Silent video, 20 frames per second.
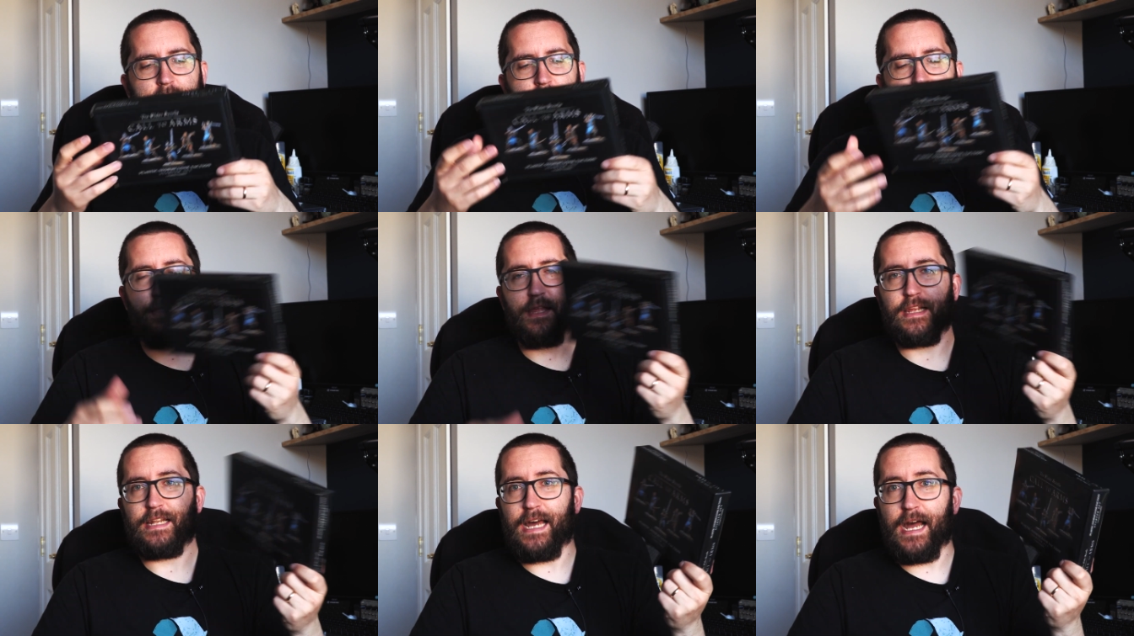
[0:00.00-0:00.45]

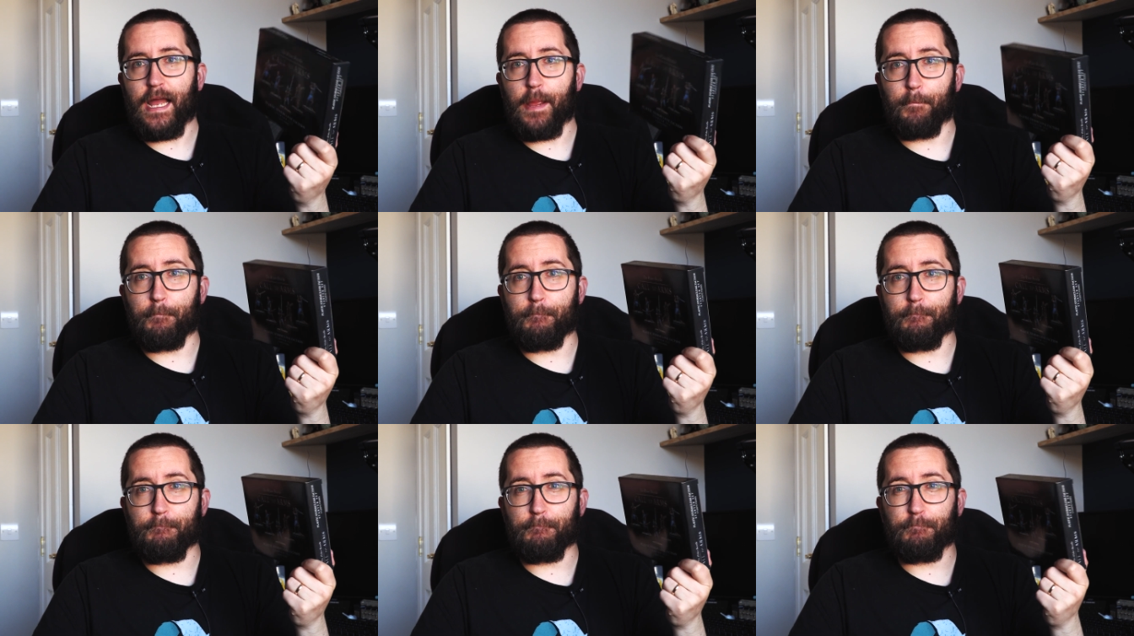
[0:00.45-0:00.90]
the thing that
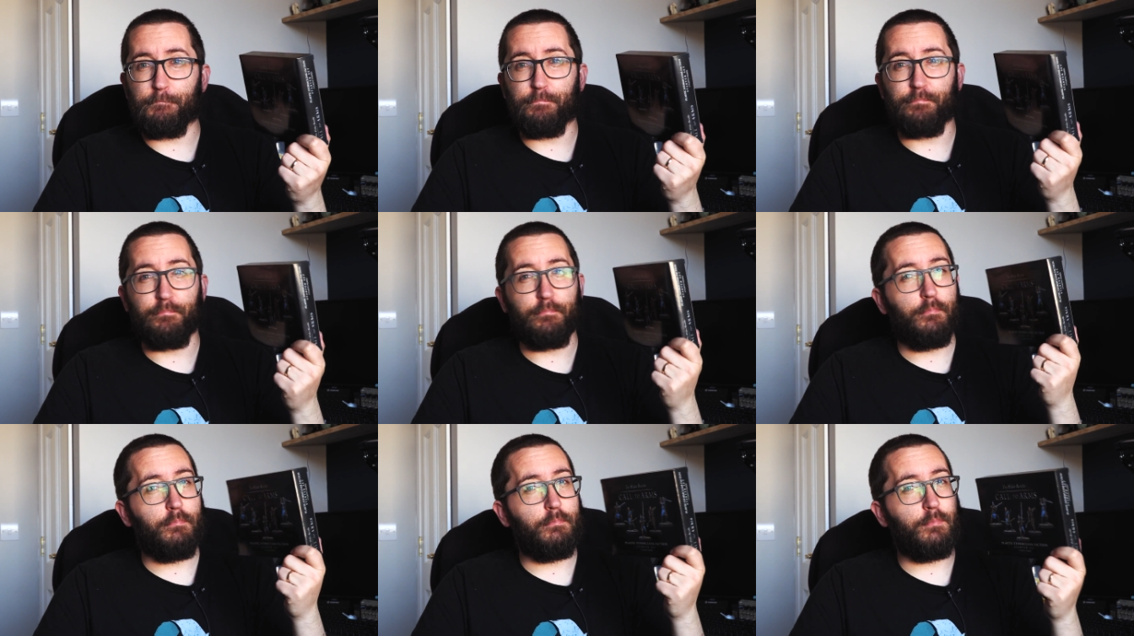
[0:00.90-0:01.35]
I'm
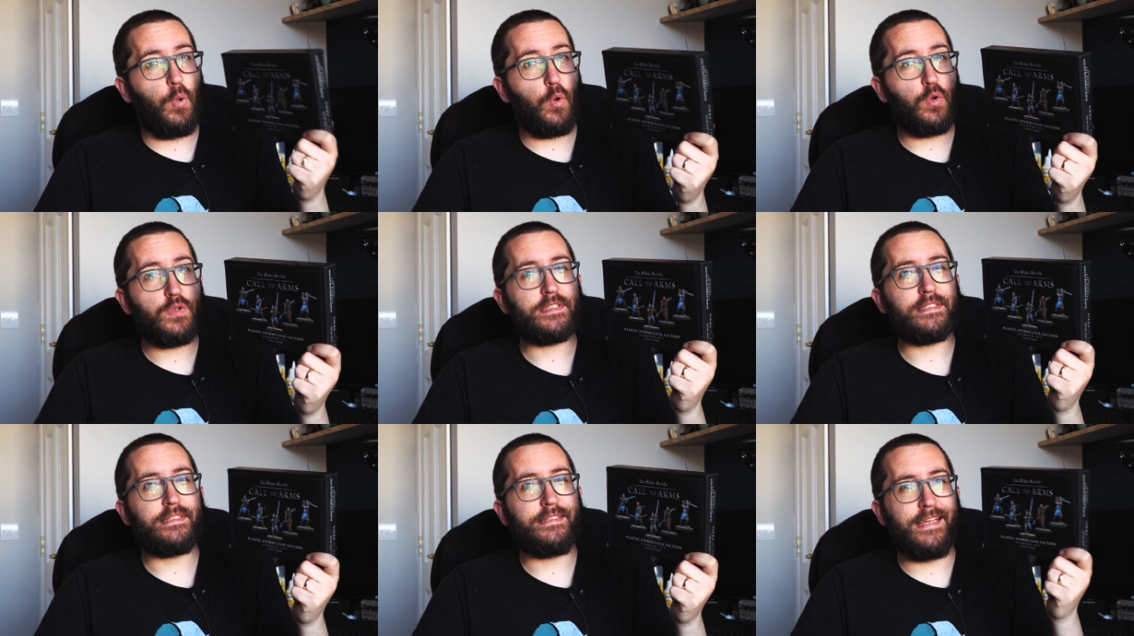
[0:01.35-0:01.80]

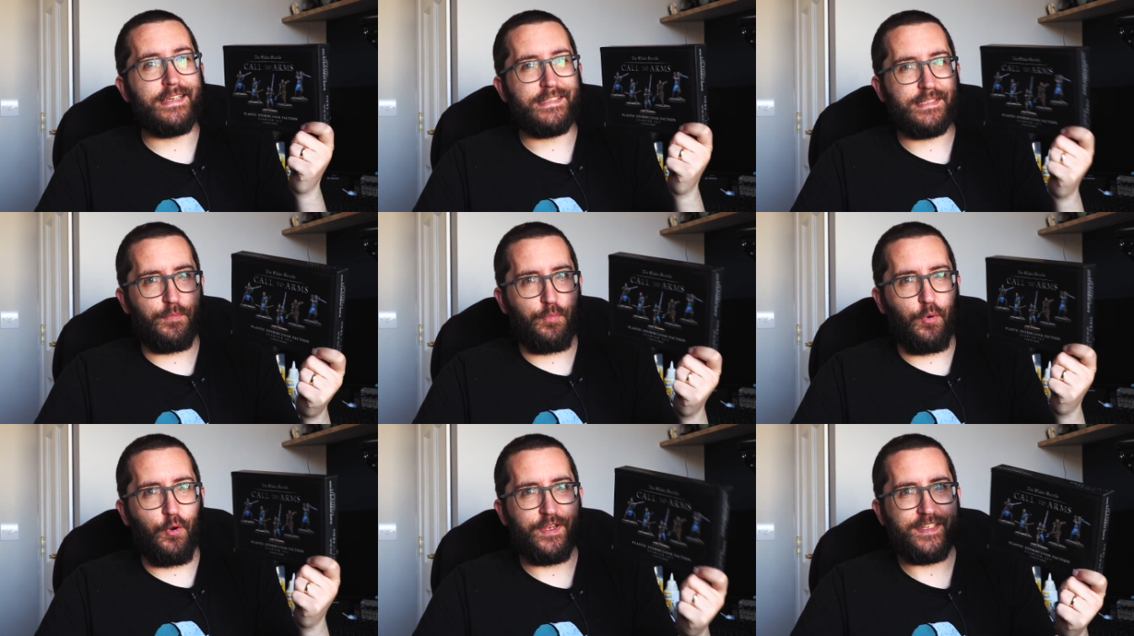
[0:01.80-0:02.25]
most
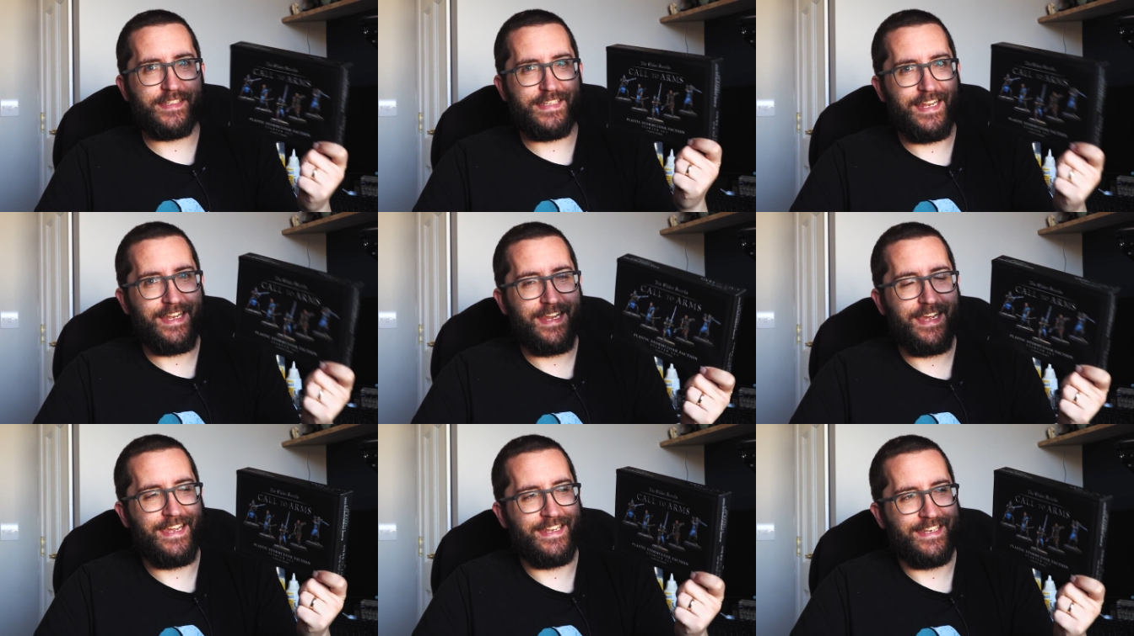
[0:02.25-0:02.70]

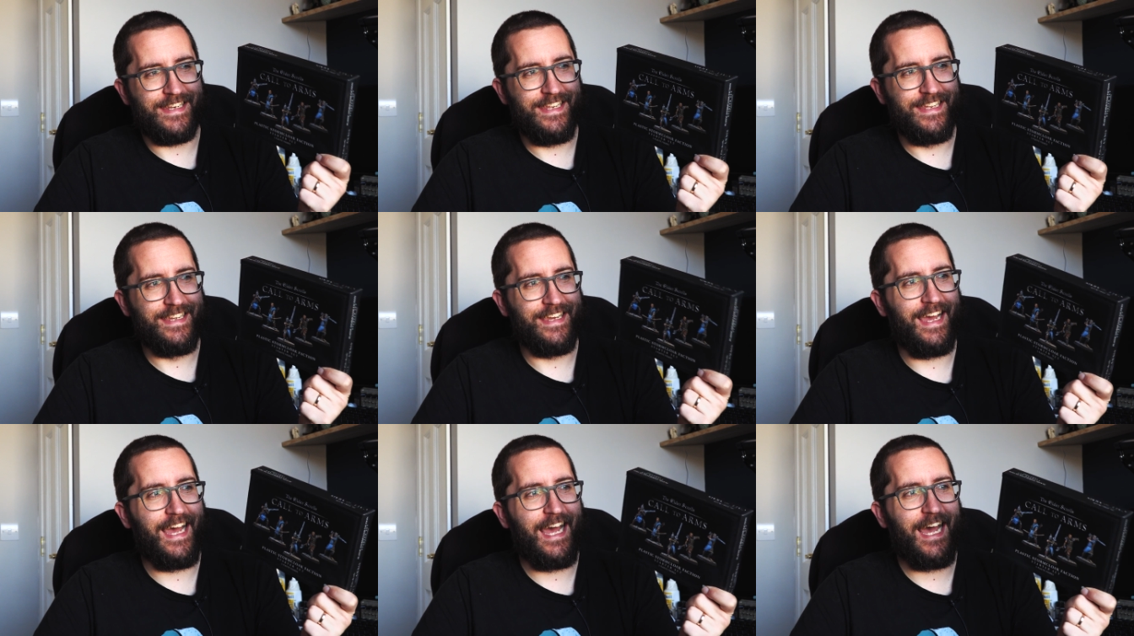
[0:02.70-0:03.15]
disappointed
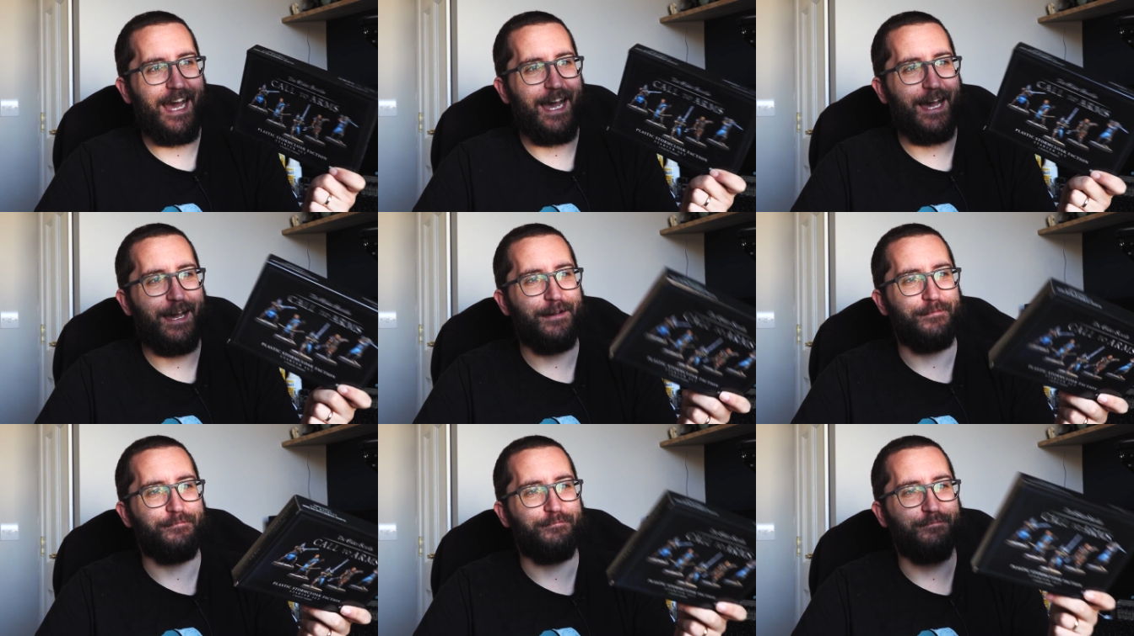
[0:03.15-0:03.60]

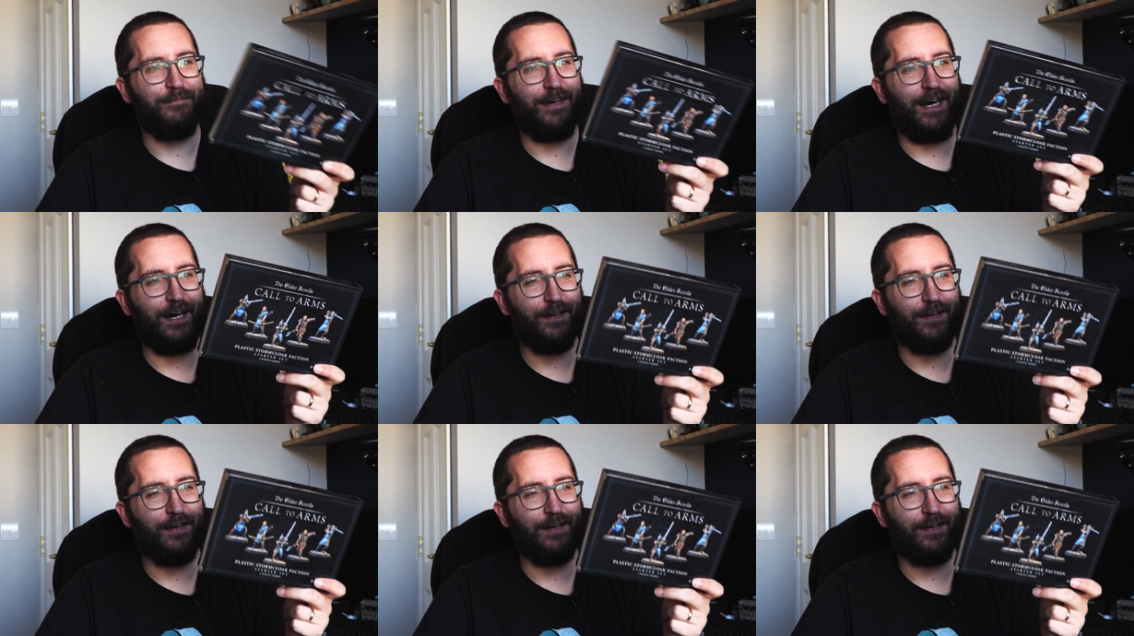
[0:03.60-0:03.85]
in,